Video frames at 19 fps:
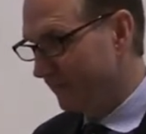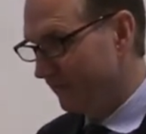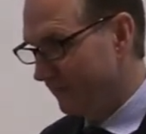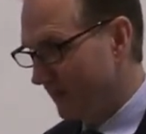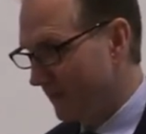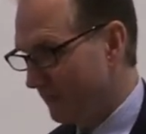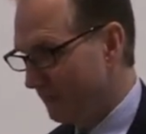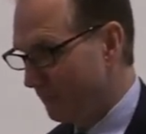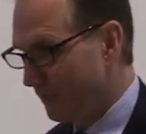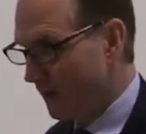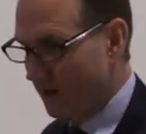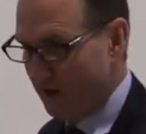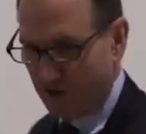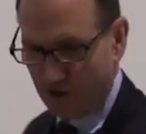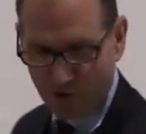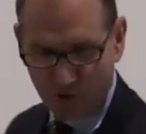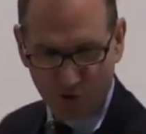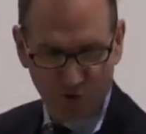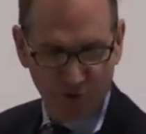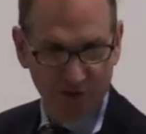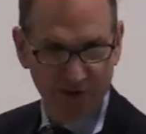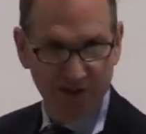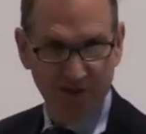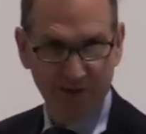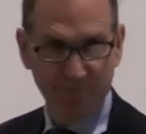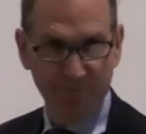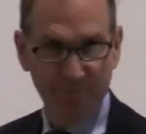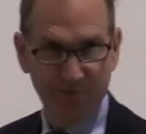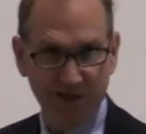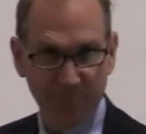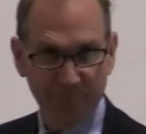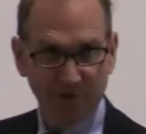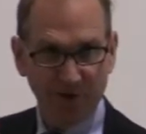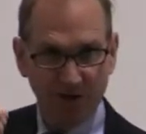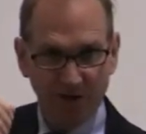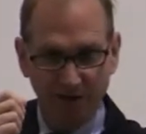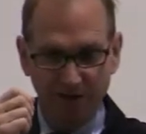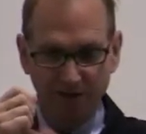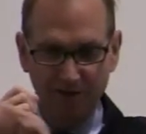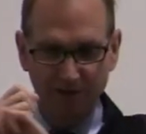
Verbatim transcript: set apart, holy people.